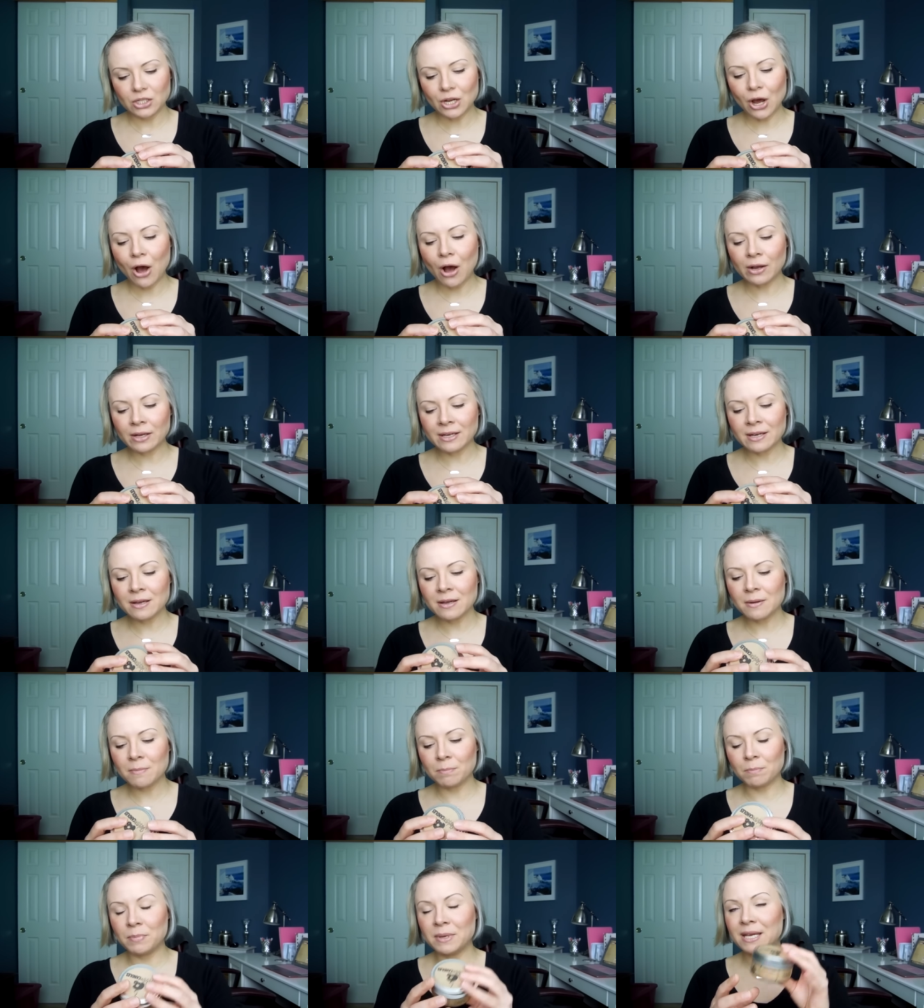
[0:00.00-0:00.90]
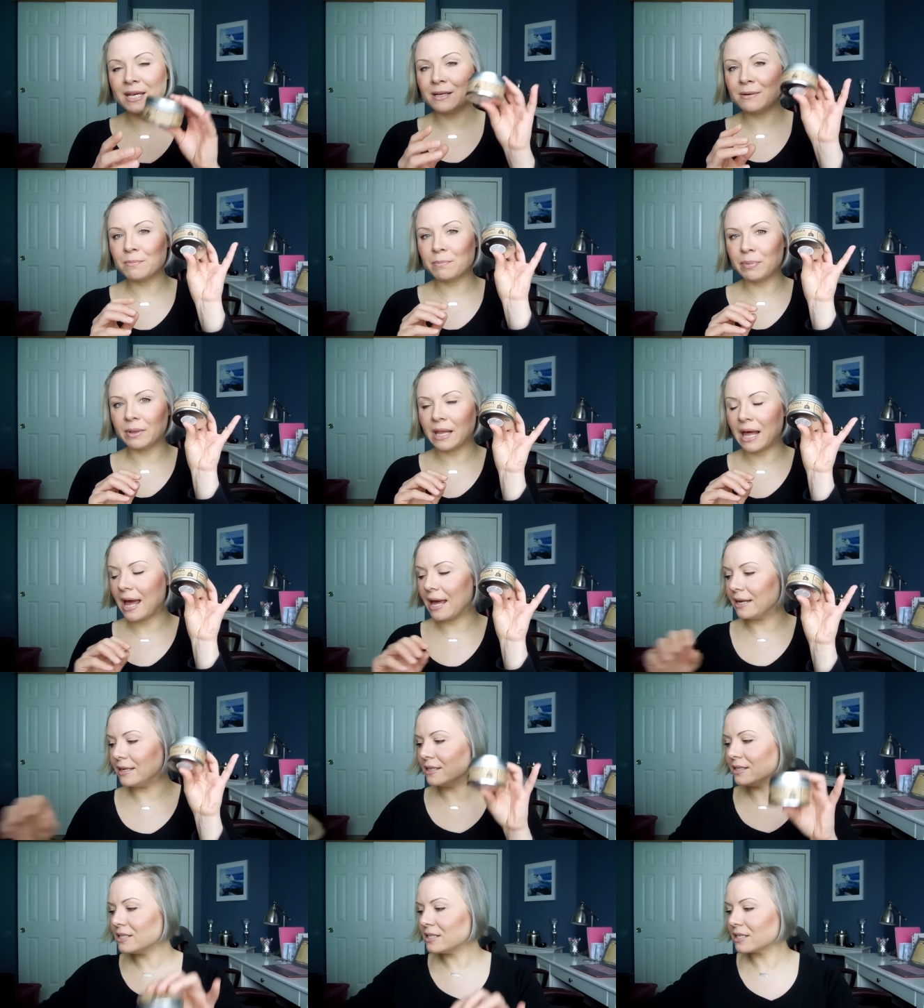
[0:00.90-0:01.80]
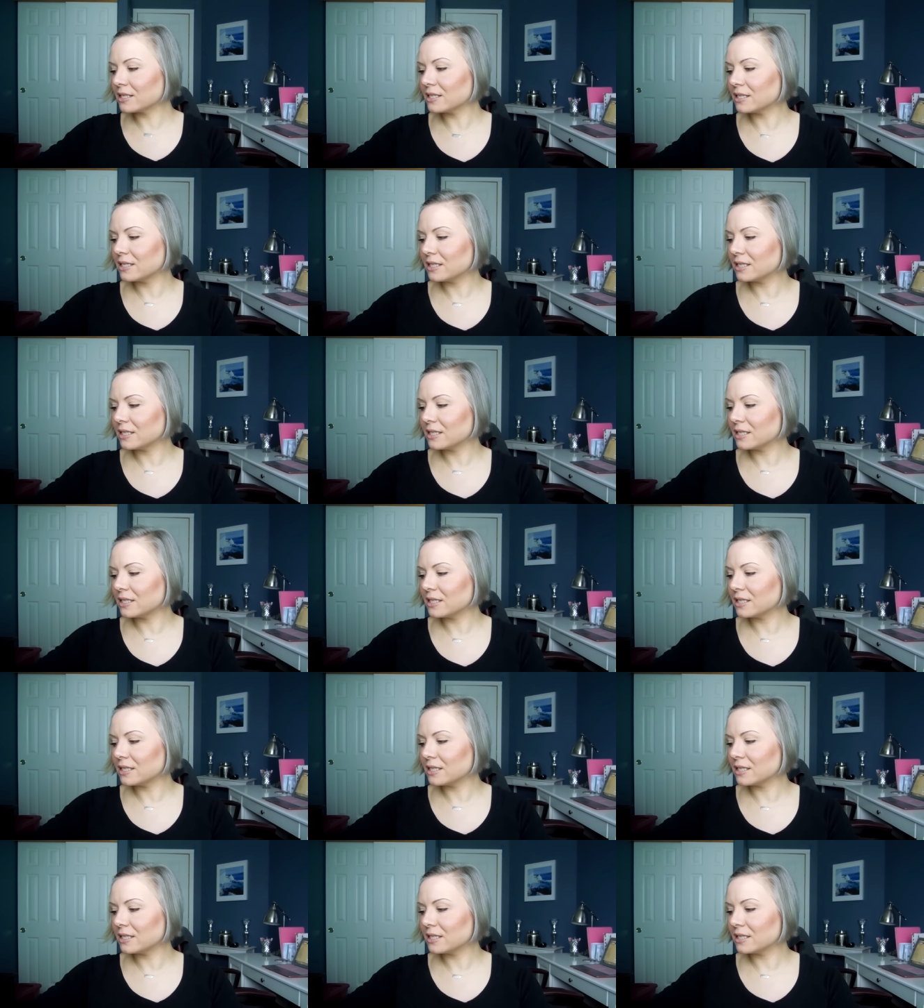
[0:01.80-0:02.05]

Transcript: Tonka bean blend